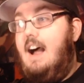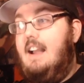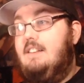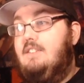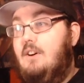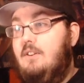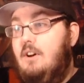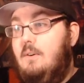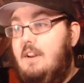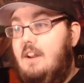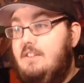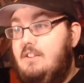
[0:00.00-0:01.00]
I don't know
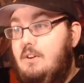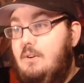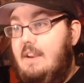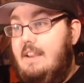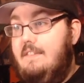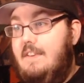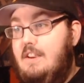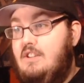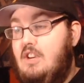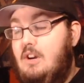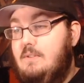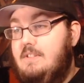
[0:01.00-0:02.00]
what I'll do if he
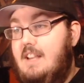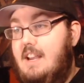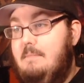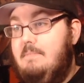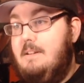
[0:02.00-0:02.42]
shows up,